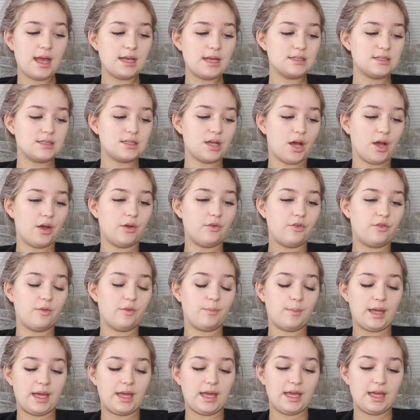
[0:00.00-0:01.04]
So for
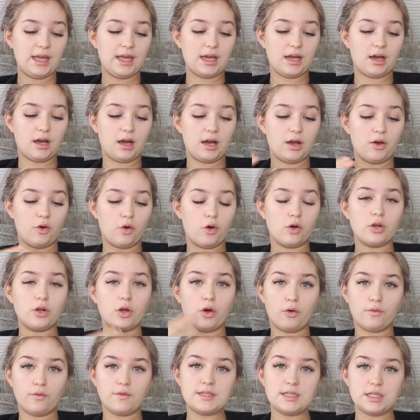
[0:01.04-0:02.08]
me,
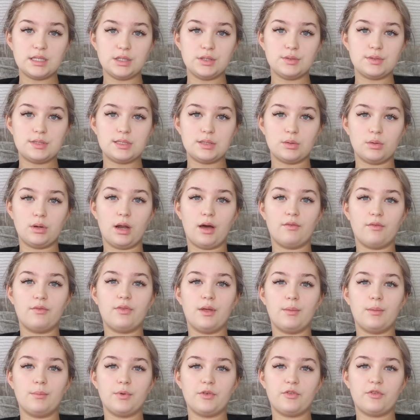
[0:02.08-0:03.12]
obviously you still love
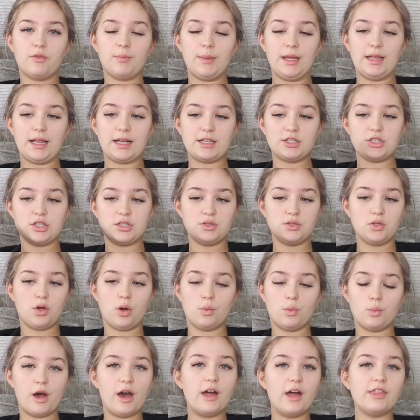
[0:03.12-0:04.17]
them, but for me that's just not
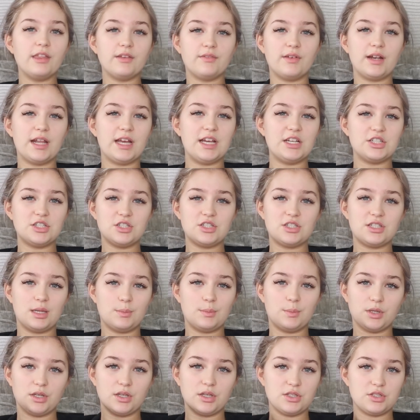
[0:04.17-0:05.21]
a worthy
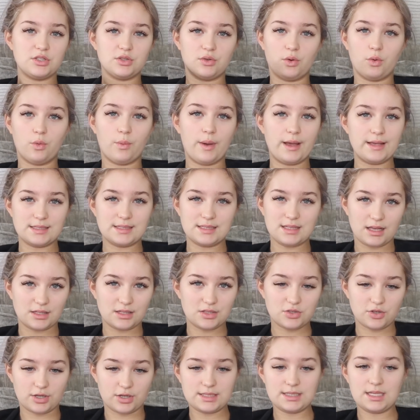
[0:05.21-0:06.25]
relationship because you're always like
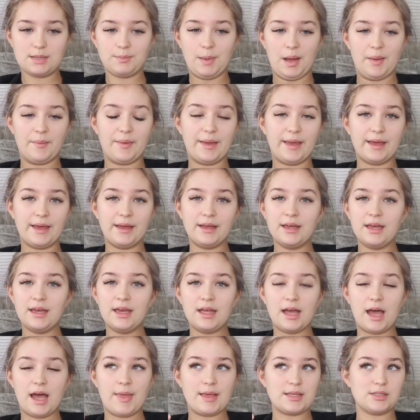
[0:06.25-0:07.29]
stressing about it, and
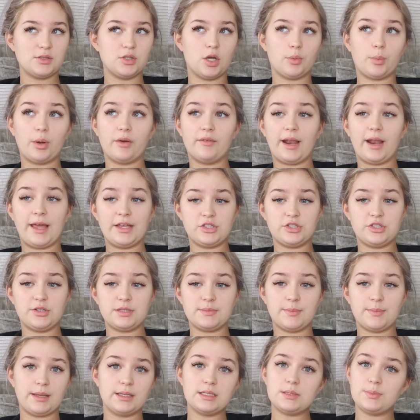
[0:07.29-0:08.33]
that's not what a relationship's
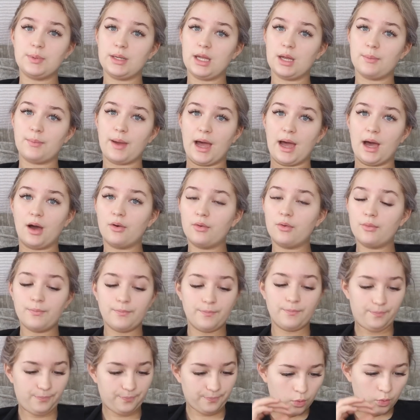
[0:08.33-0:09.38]
meant to be about.
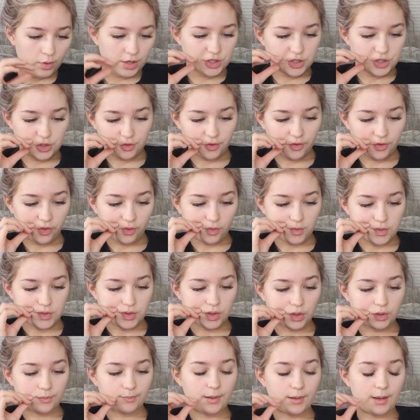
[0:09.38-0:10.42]
What is your thoughts
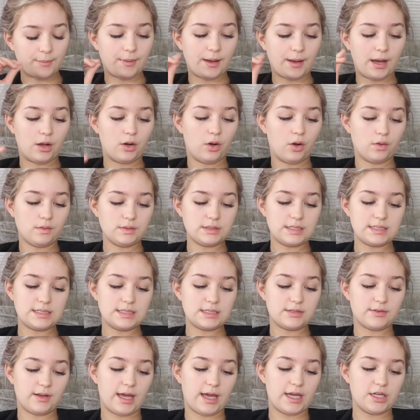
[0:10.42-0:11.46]
about a long
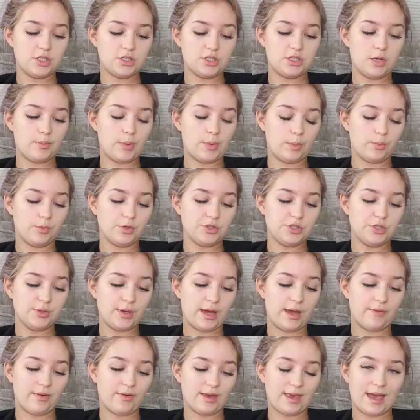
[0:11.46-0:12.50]
distance relationship, and would you
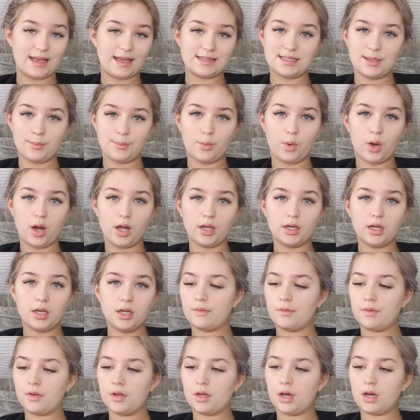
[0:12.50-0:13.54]
ever get in one?
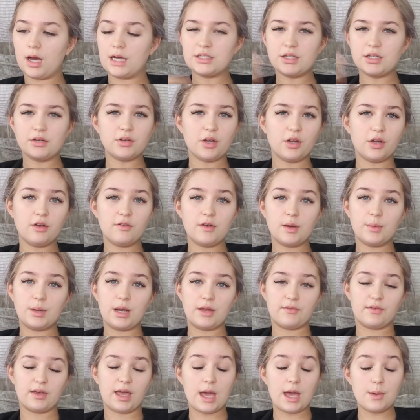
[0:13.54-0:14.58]
I don't know if I would
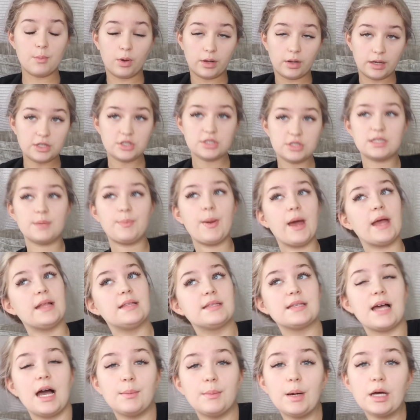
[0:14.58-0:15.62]
ever get in one. It just
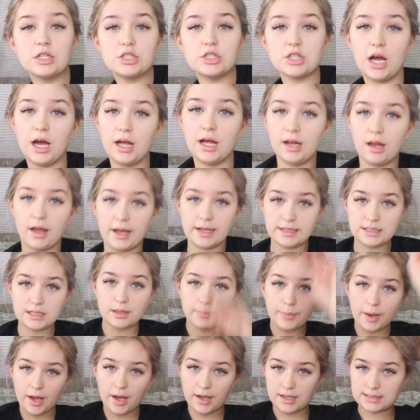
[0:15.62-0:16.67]
depends how much I like the
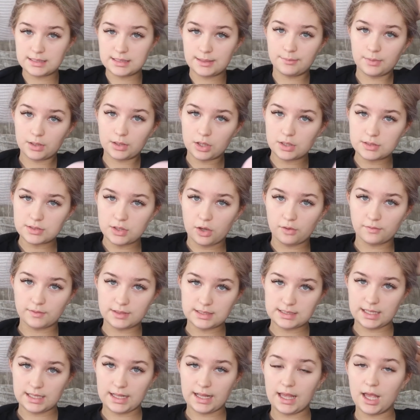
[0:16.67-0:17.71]
person, because
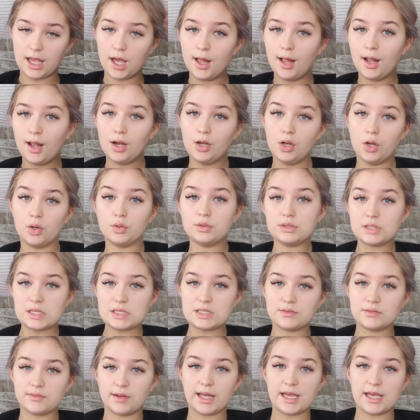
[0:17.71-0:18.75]
obviously long
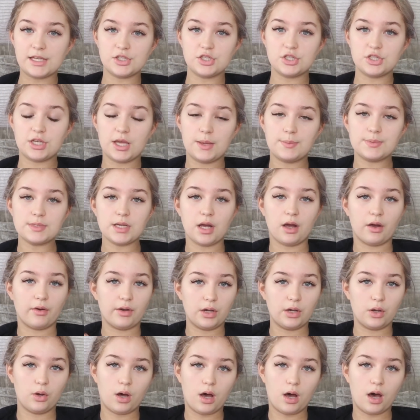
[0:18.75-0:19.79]
distance relationships are a
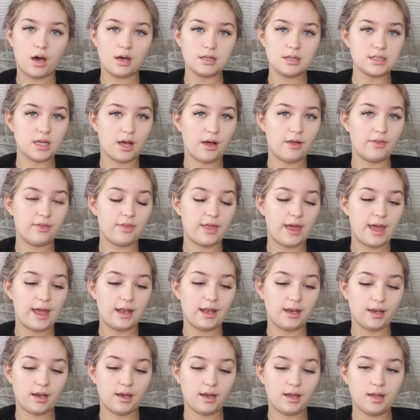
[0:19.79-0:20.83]
lot harder
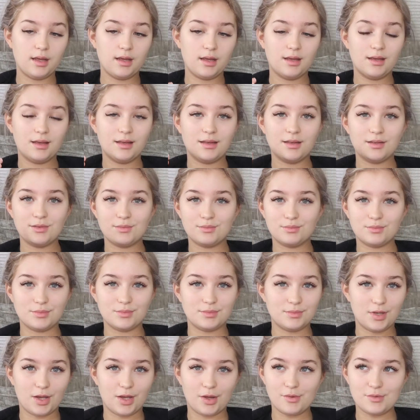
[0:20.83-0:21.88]
than
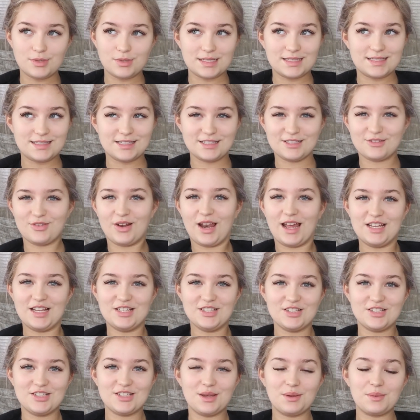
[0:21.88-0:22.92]
no distance
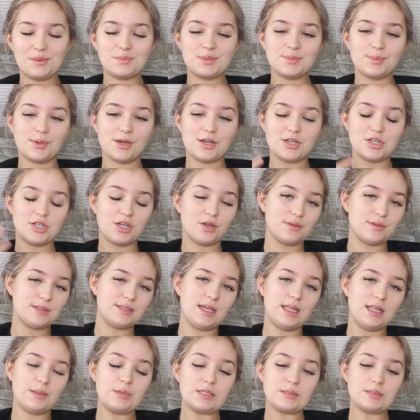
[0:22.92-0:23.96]
relationships because you don't
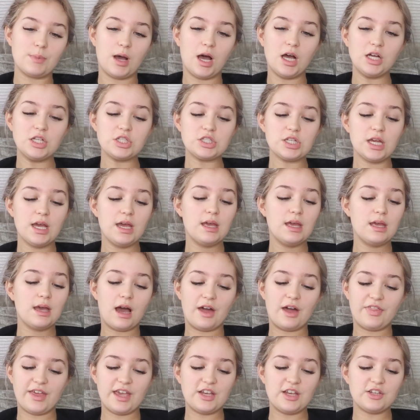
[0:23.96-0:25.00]
see them as much.
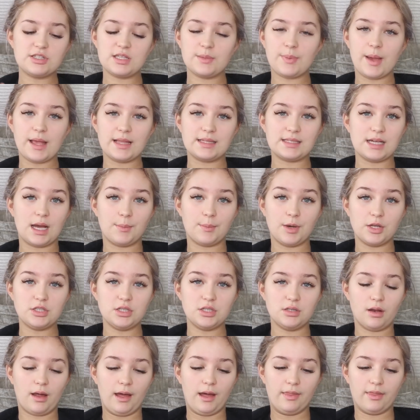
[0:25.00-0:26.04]
I think depends how much
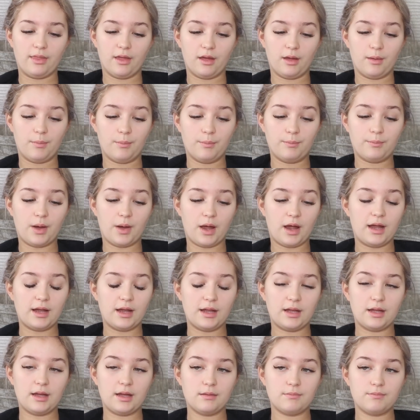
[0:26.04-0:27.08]
you like them, but
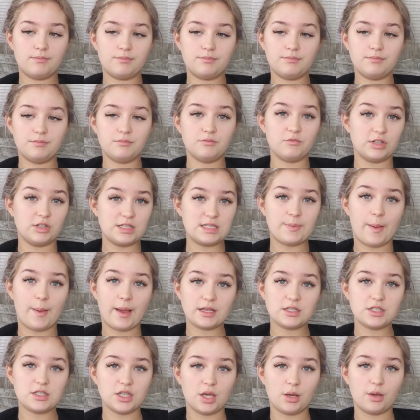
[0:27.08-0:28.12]

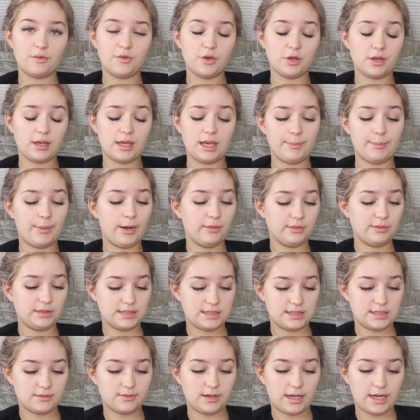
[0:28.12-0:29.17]
respect to you if you can keep a long
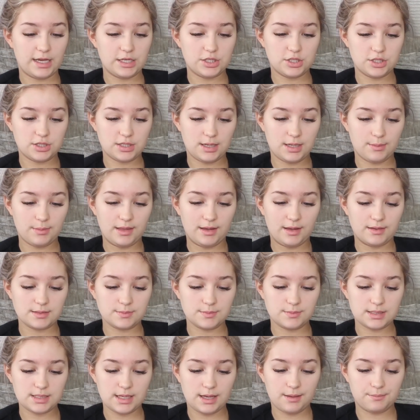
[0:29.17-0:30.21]
distance relationship,
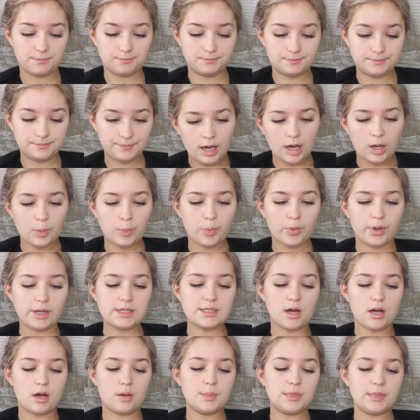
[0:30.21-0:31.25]
1000%. A boy
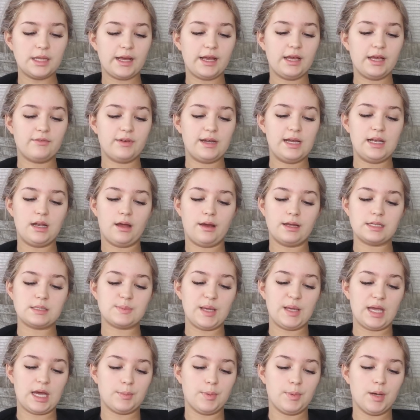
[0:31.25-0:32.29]
told me that he really liked
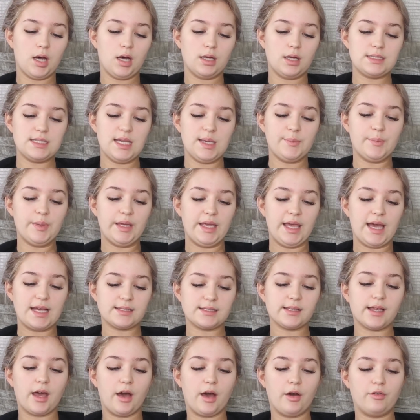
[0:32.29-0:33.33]
me at a party, but he has
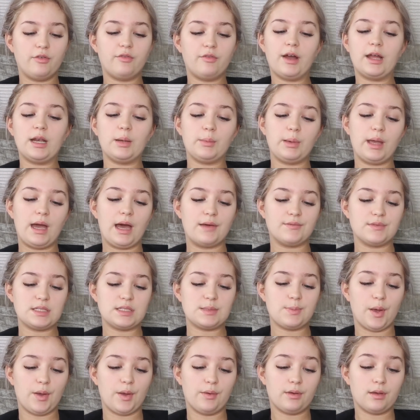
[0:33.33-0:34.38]
a girlfriend and we haven't
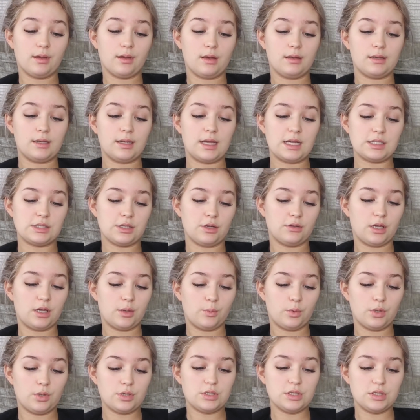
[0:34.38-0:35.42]
spoken, and I don't know
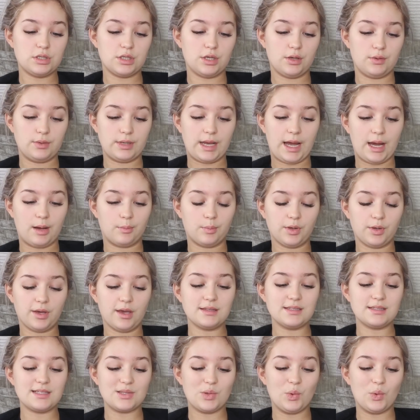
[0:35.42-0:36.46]
what to do now
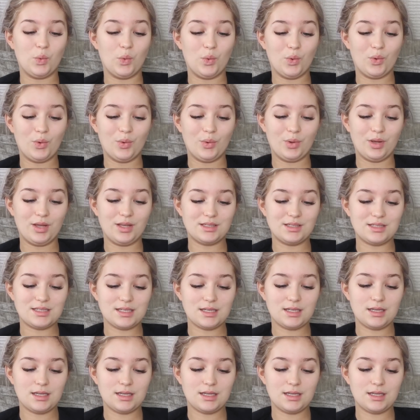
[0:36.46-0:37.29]
because it's awkward.